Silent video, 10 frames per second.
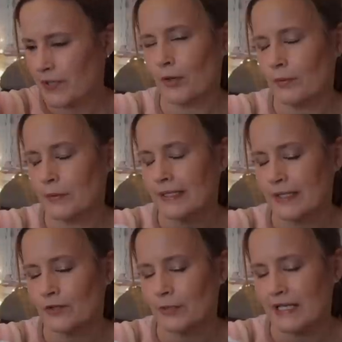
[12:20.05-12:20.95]
Probably
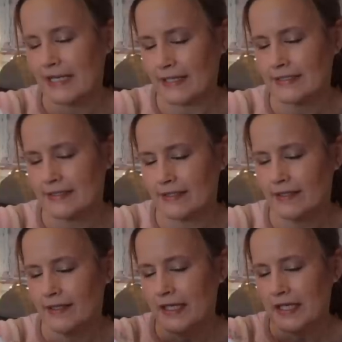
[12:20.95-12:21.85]
going to be nicer
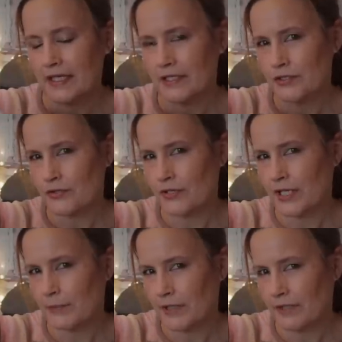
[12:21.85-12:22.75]
in a
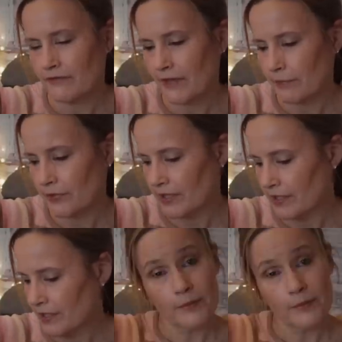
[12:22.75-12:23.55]
drapier fabric.